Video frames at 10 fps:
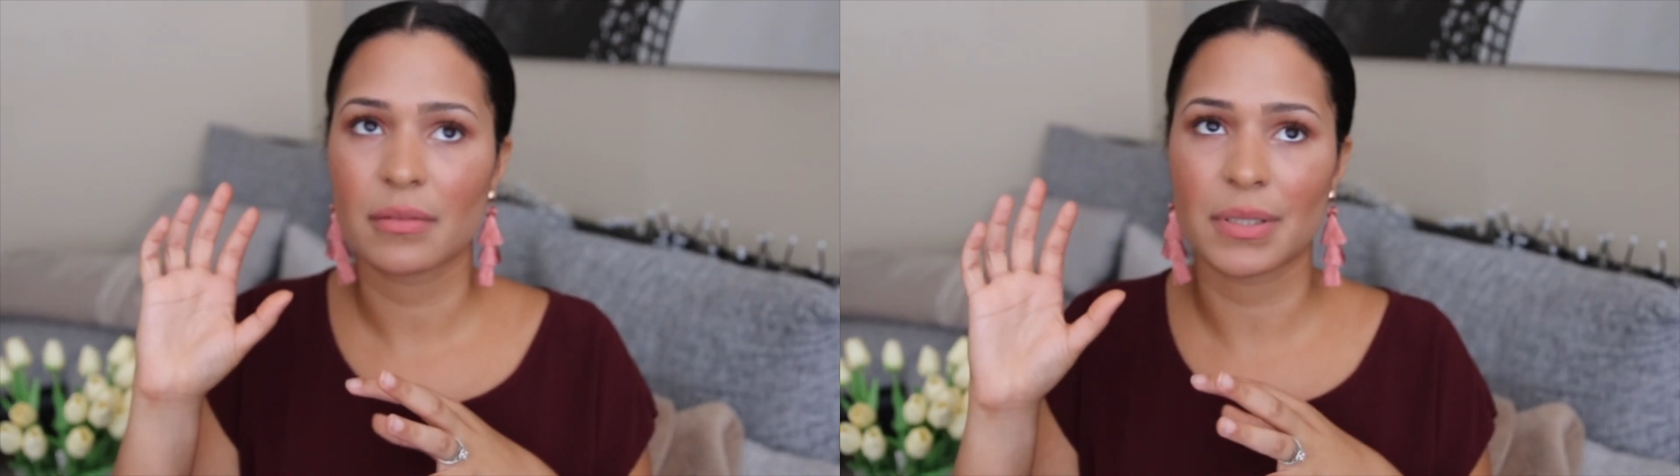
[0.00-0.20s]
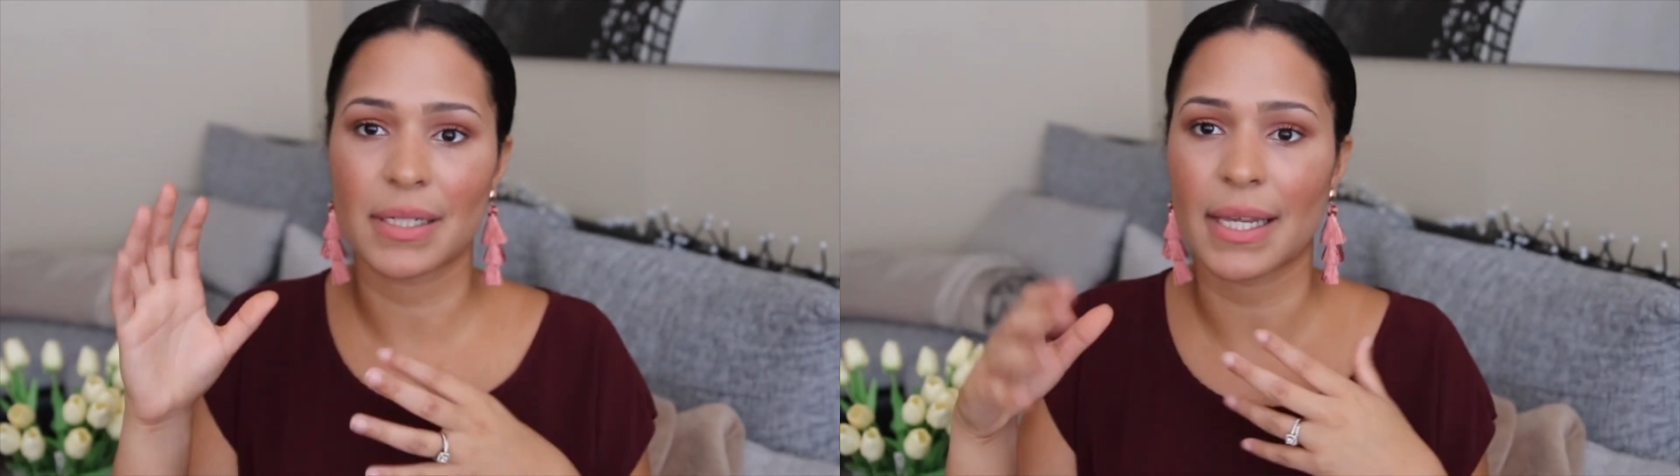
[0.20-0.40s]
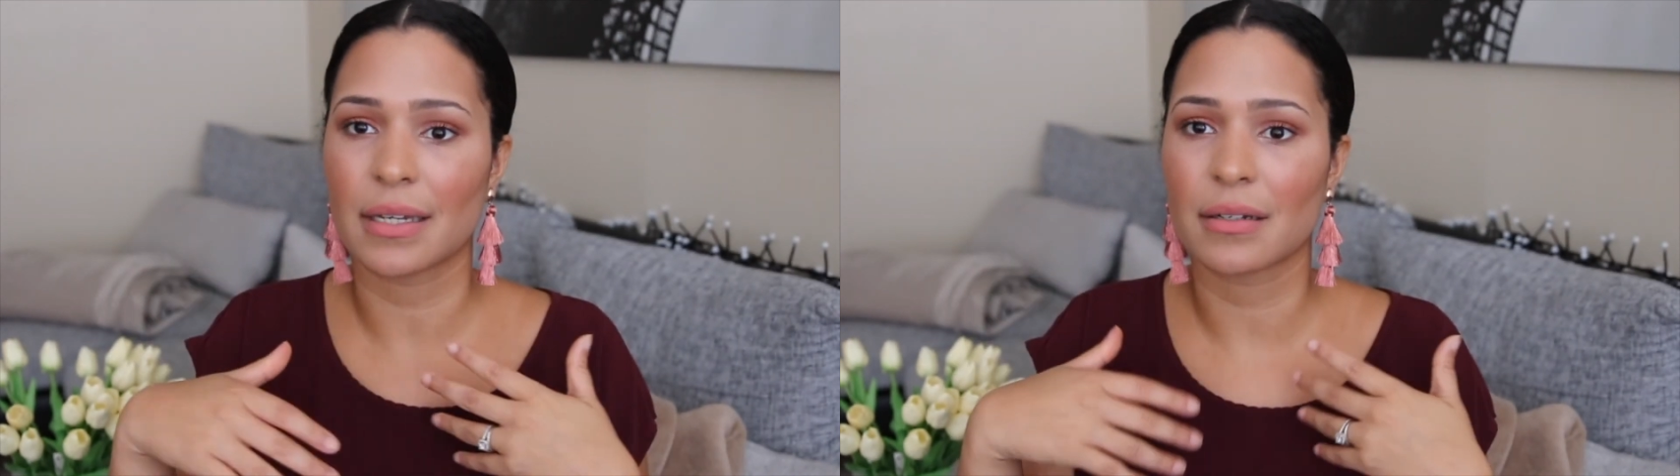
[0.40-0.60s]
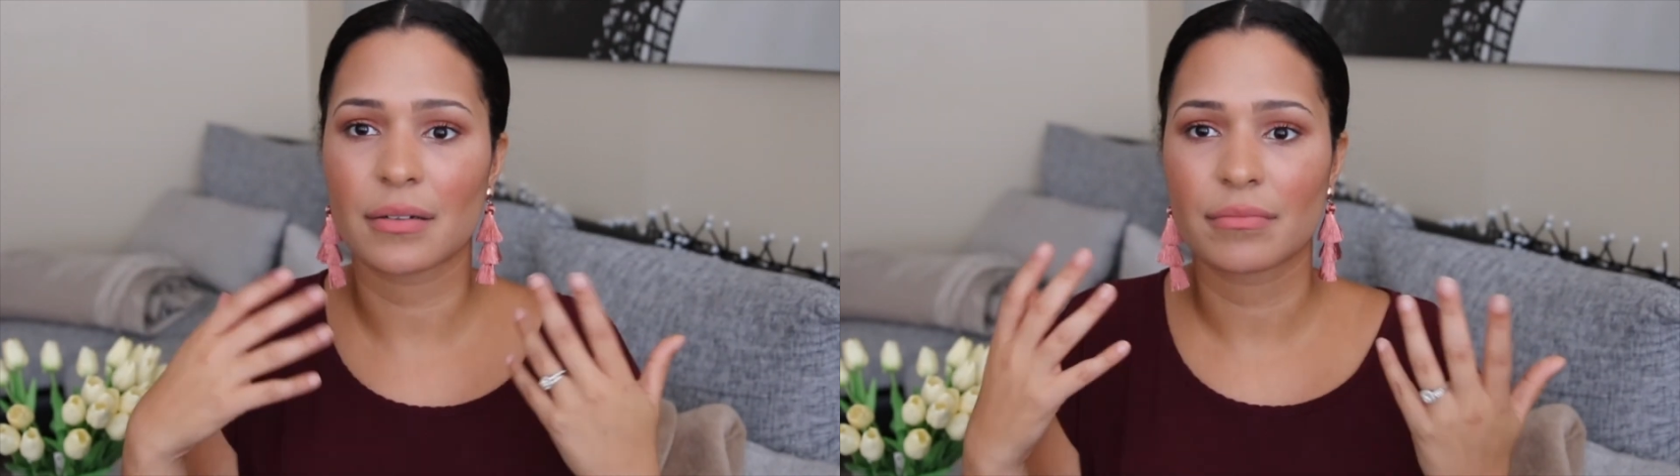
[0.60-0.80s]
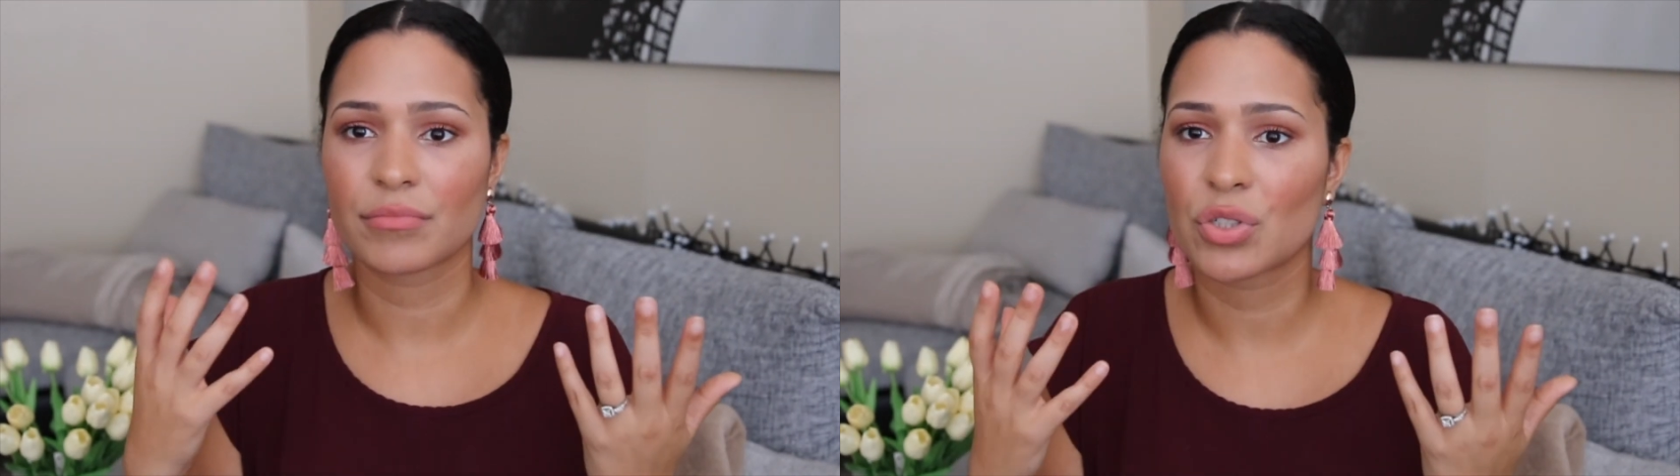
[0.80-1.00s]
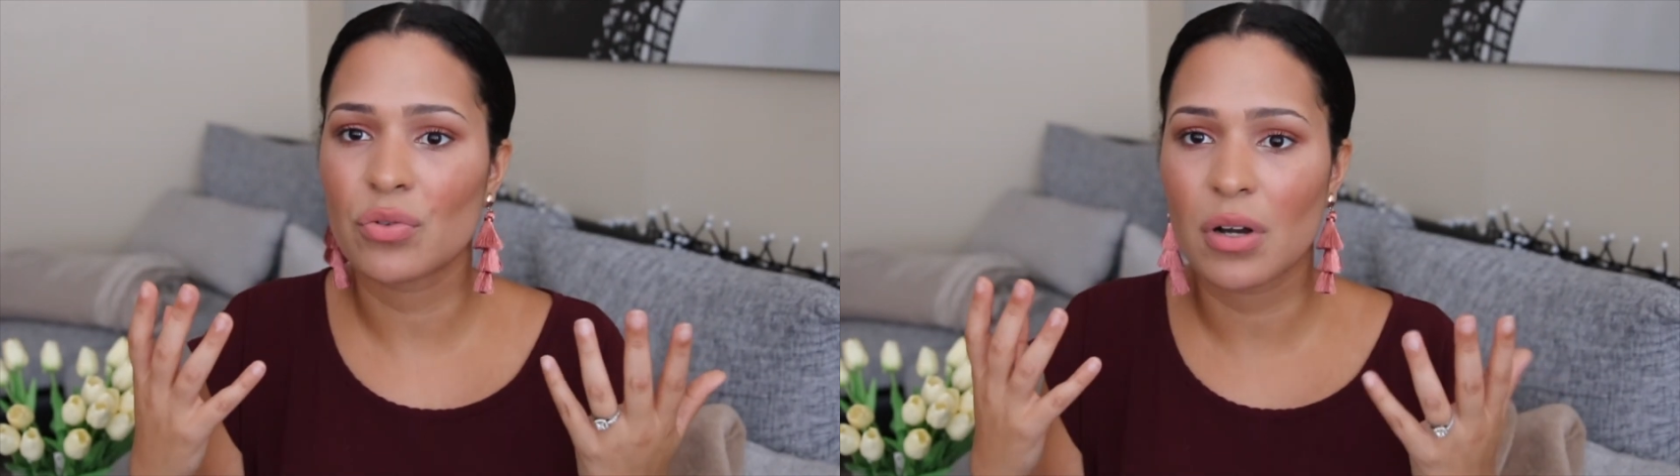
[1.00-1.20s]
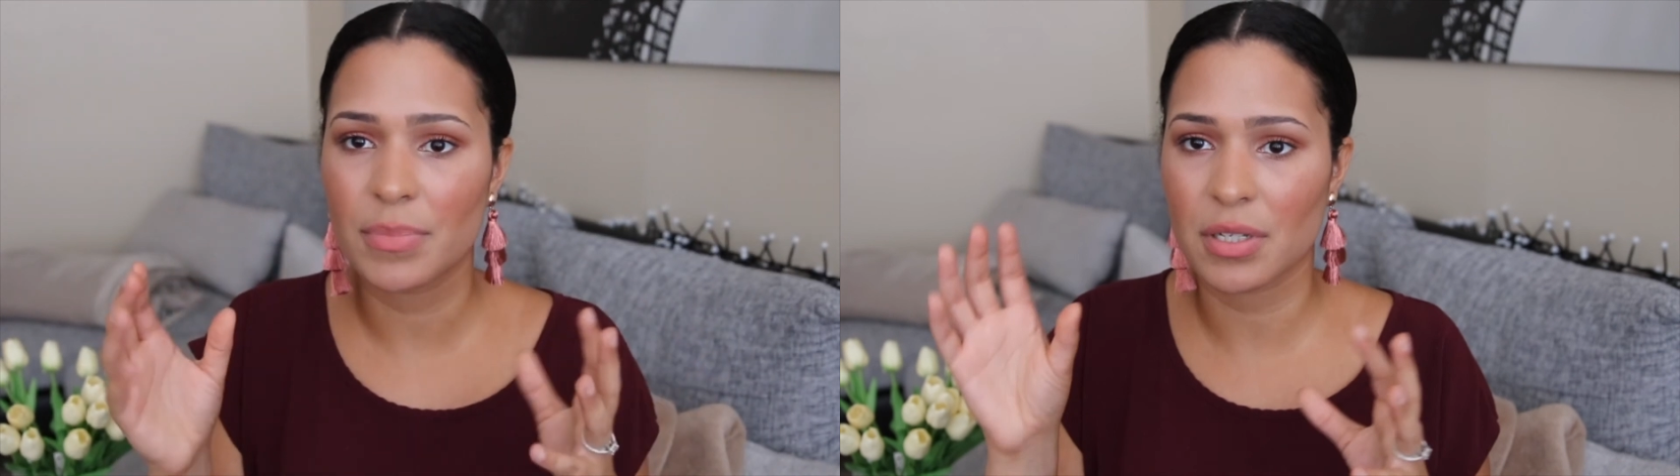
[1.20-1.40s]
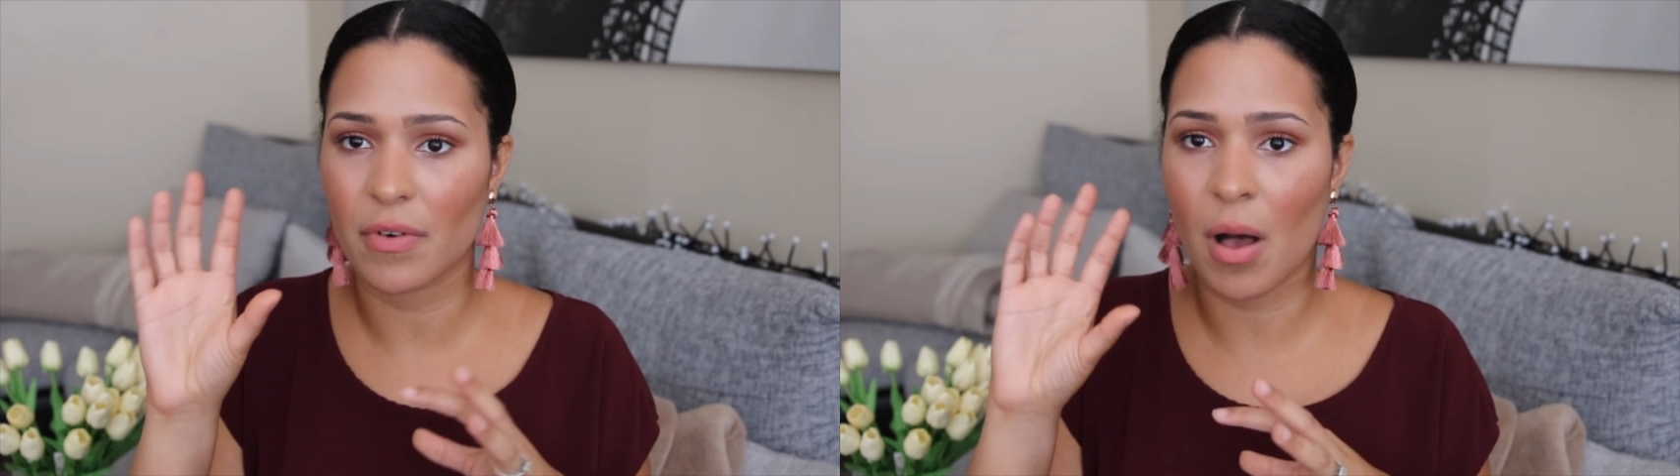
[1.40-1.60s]
put like 2
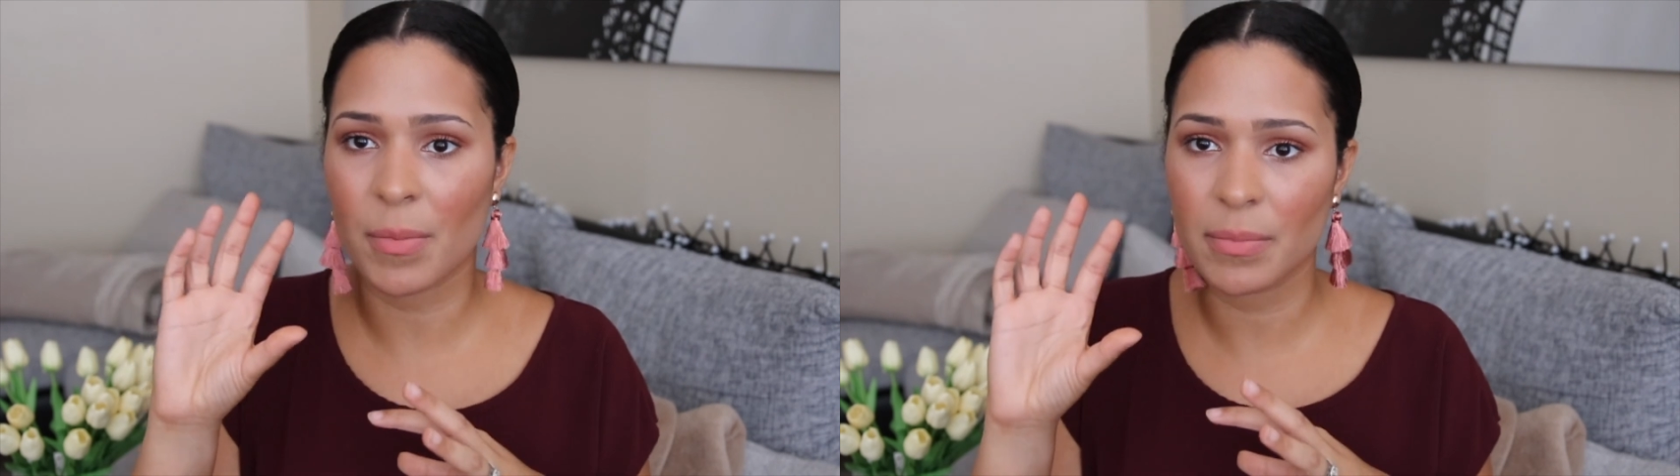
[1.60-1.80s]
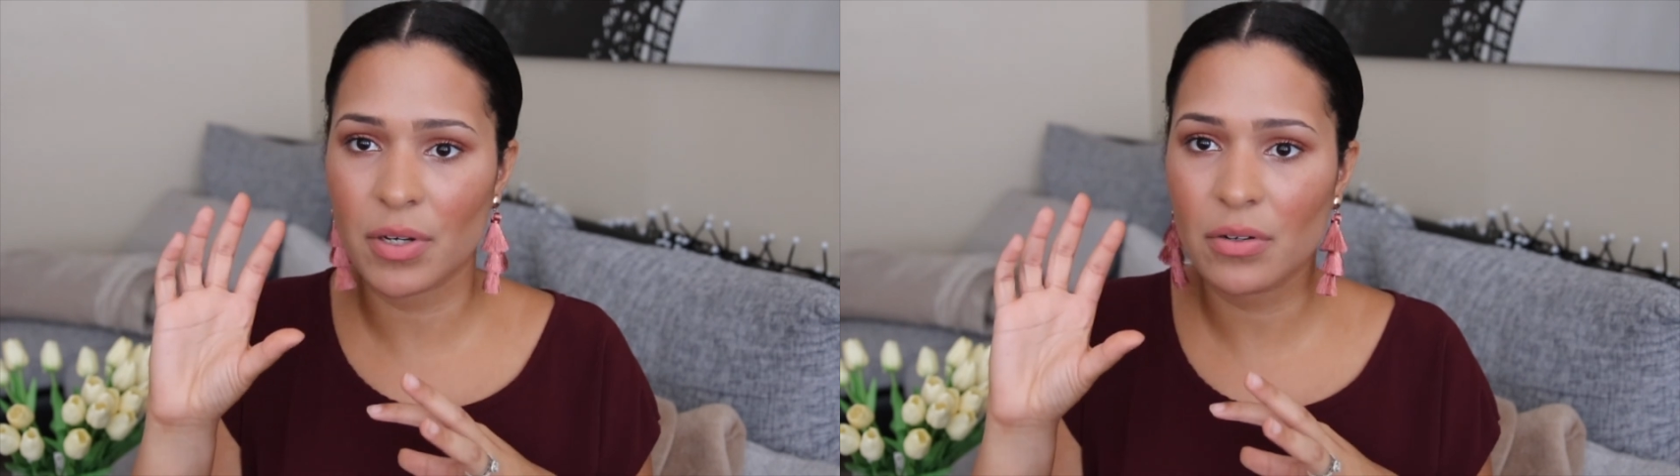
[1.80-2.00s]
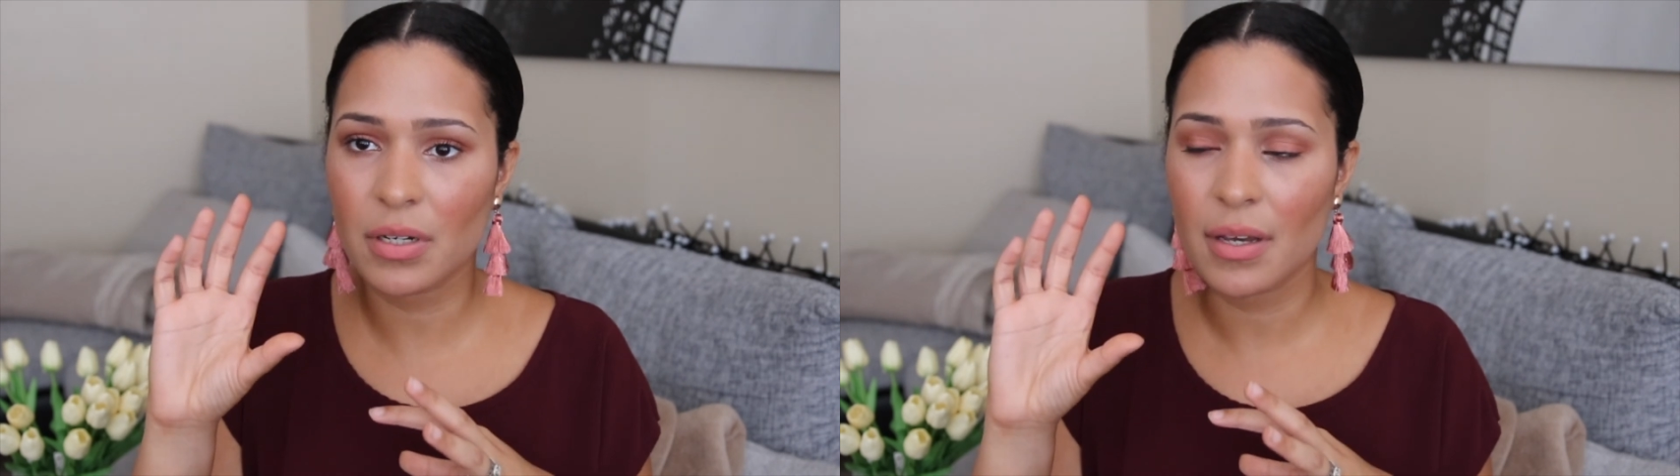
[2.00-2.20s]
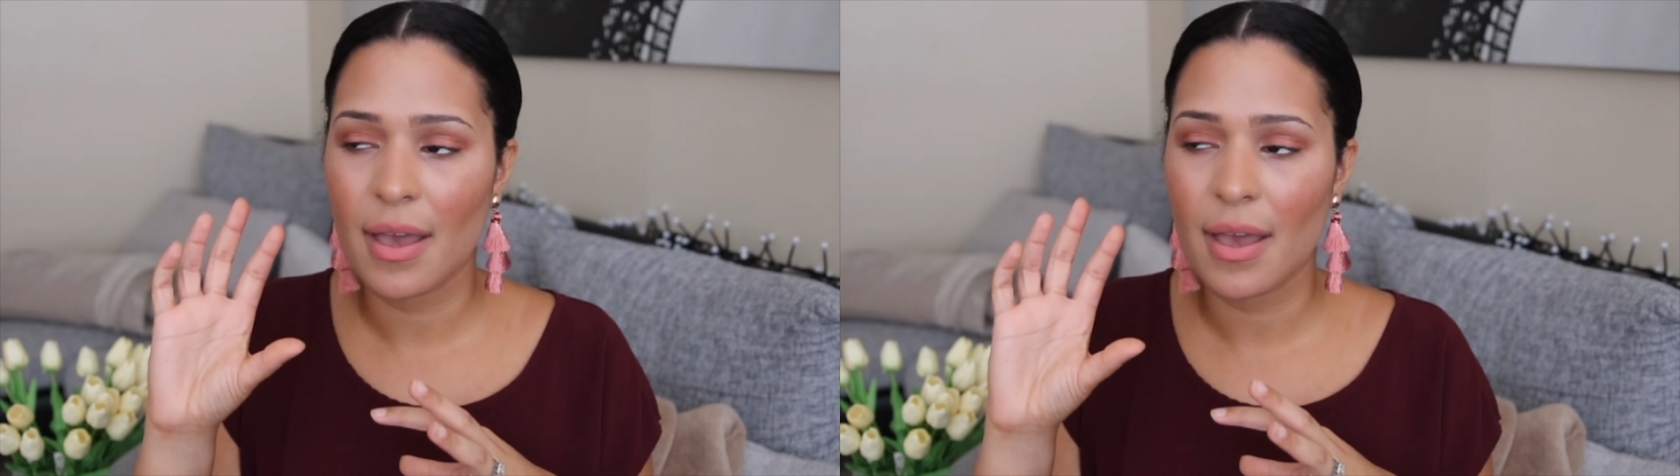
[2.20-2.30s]
cups of almond milk,